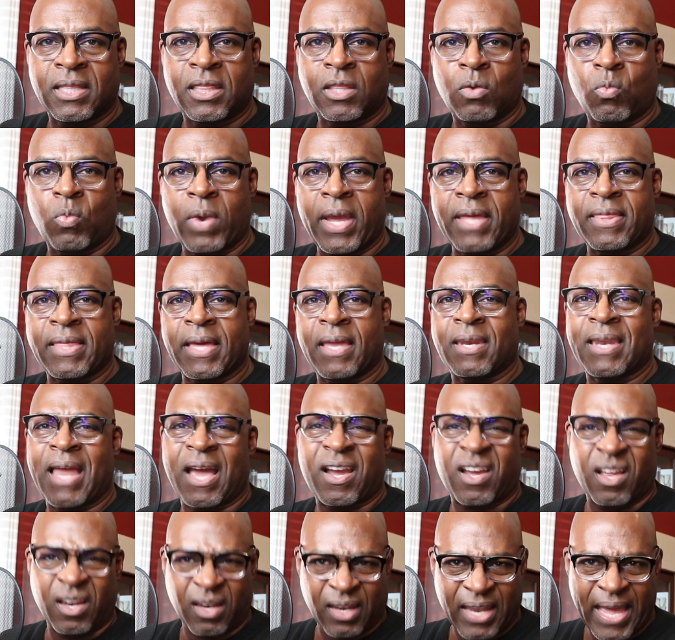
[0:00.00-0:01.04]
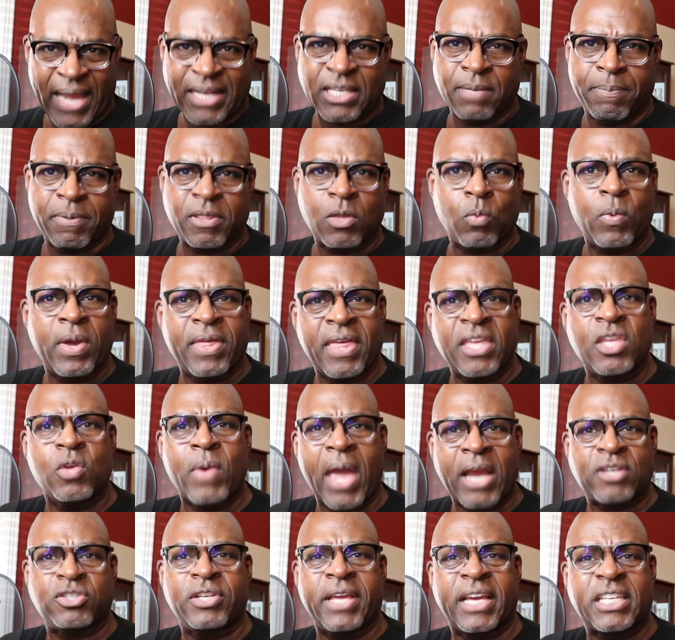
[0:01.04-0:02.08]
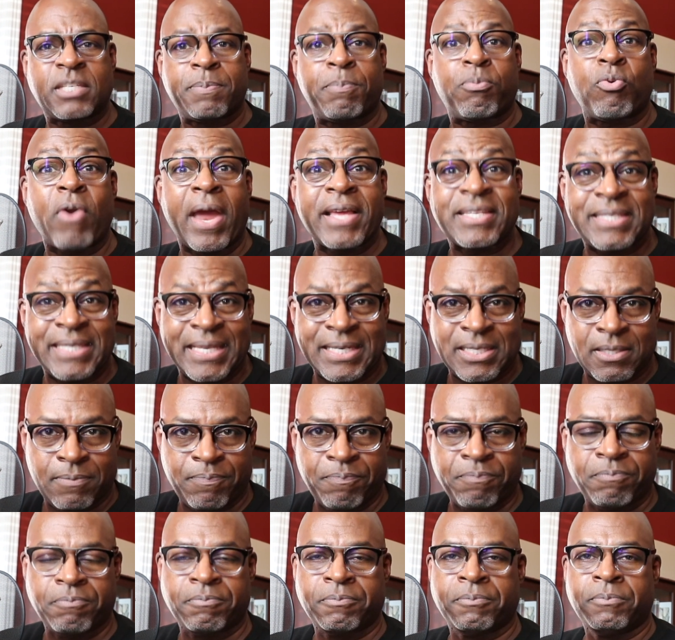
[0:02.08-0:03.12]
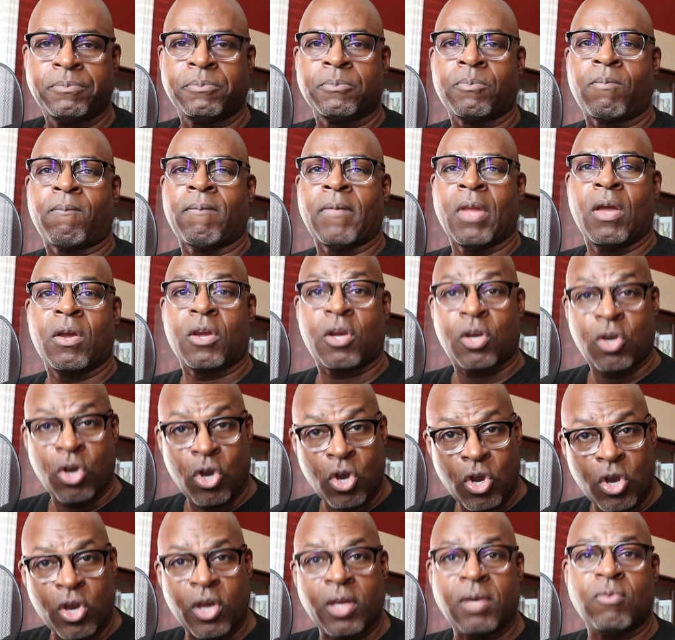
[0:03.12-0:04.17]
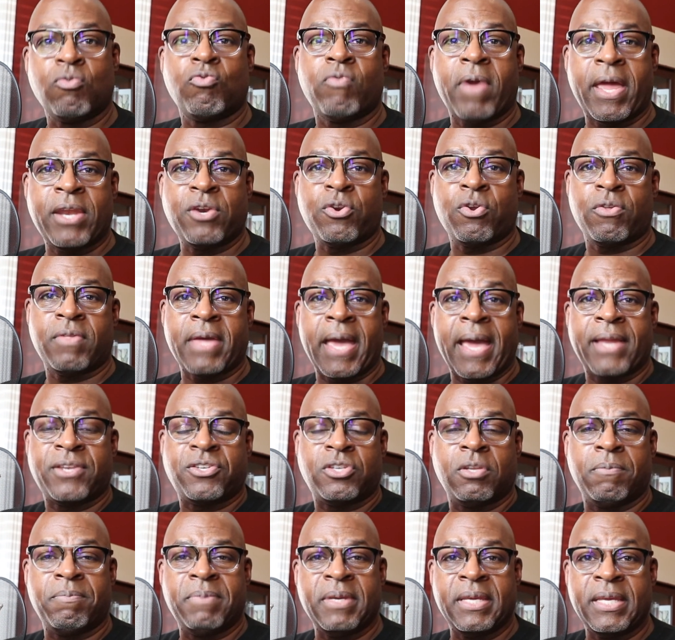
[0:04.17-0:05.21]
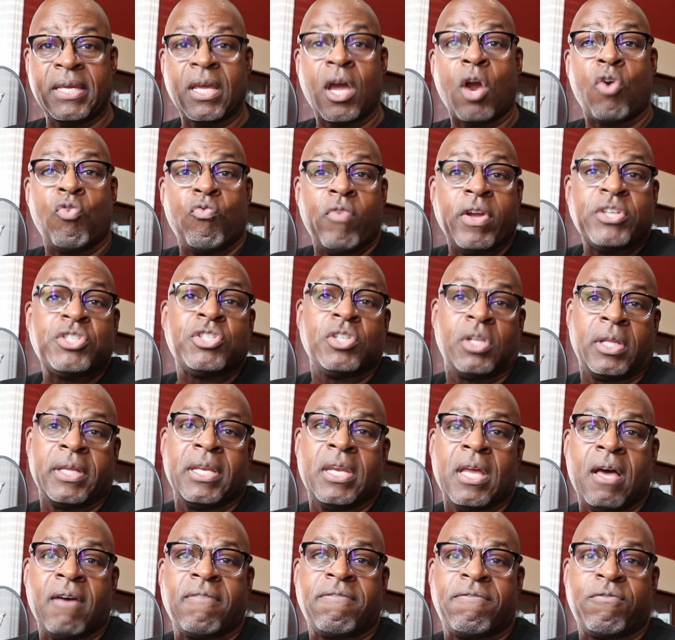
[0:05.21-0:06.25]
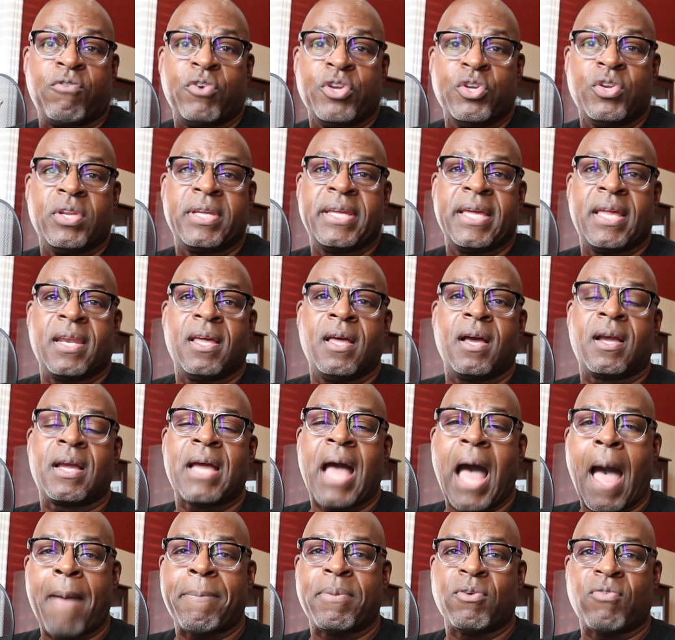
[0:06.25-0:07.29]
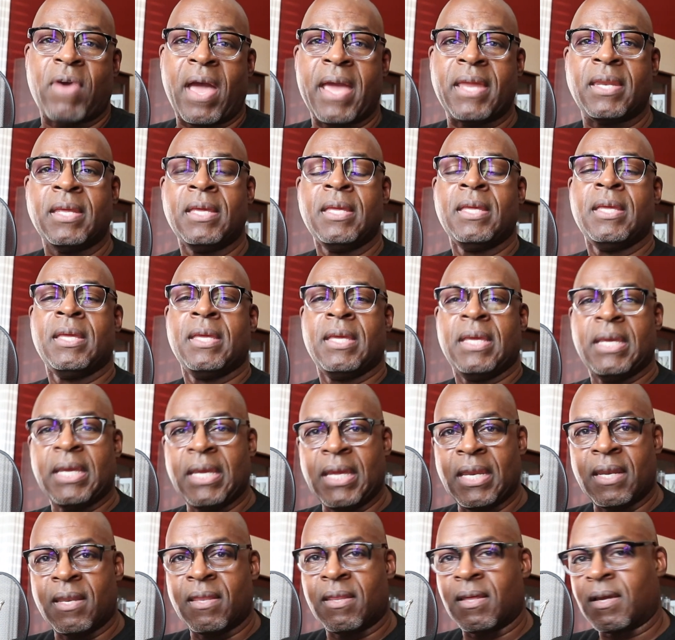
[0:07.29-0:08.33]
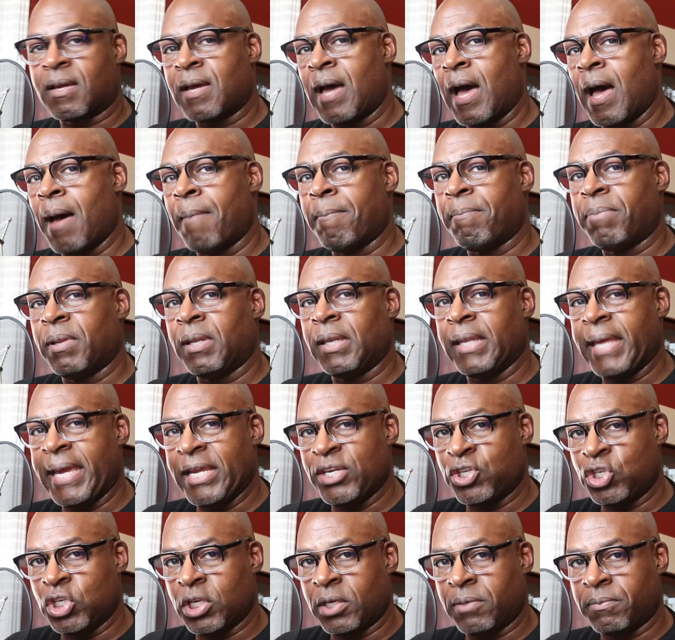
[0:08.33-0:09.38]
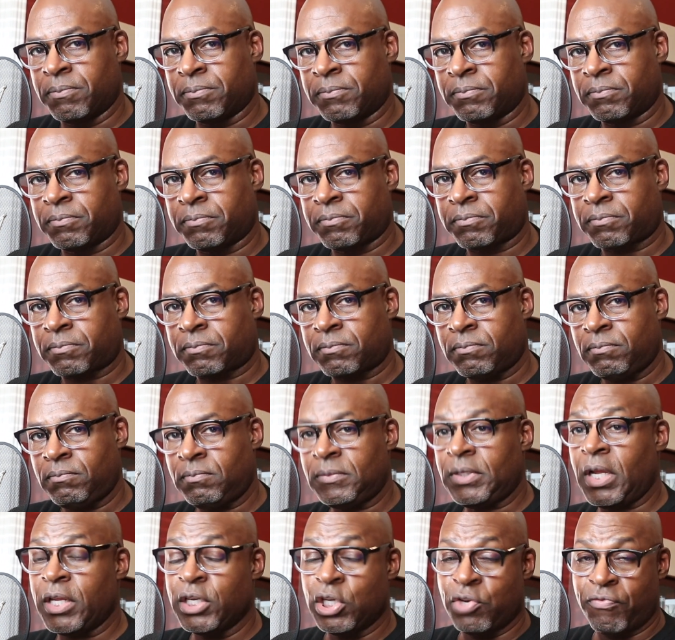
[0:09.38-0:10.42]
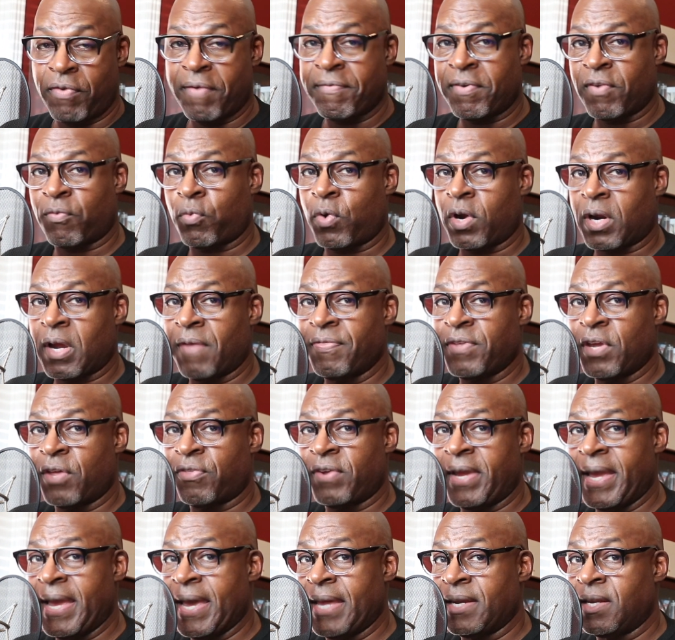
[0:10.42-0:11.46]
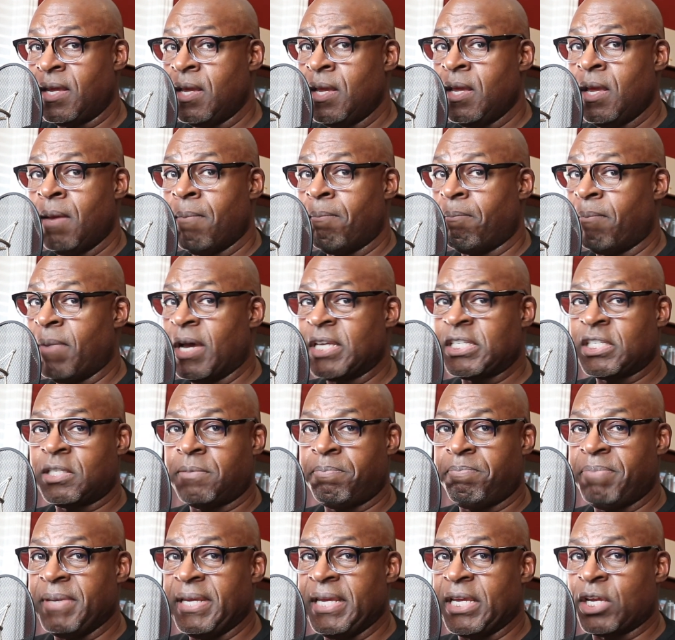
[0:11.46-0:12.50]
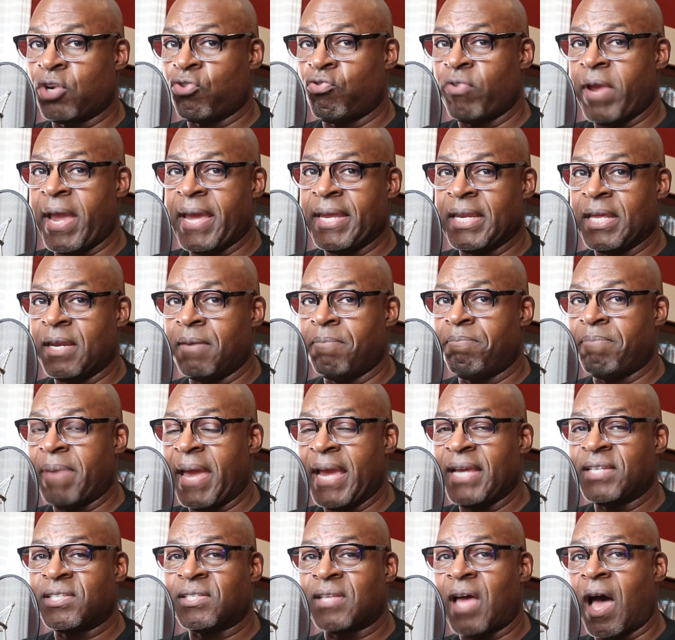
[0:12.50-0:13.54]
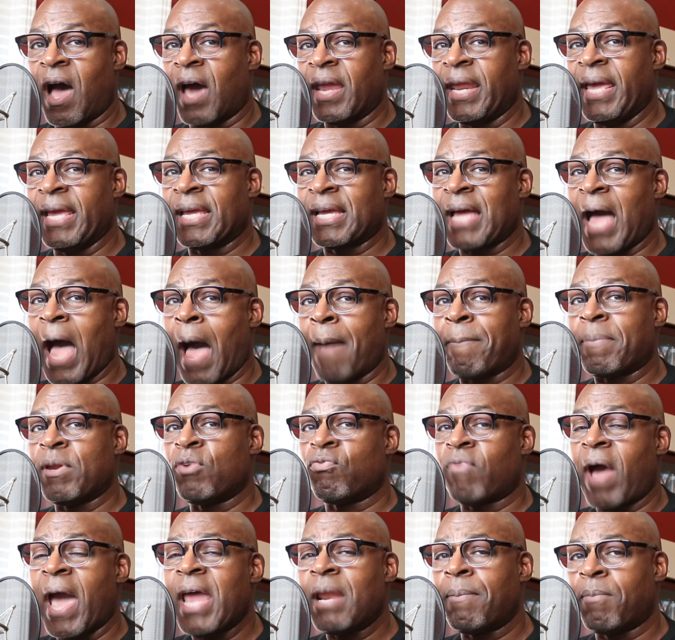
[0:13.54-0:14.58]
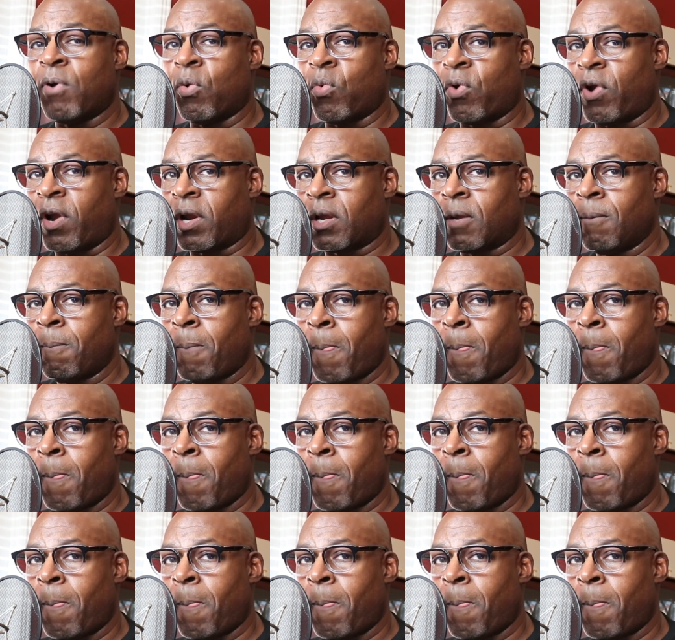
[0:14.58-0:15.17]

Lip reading: but the way that you actually express it could render that to be original enough for you to get a copyright in the compilation. Derivative work, on the other hand, must be created based on a copyrightable work,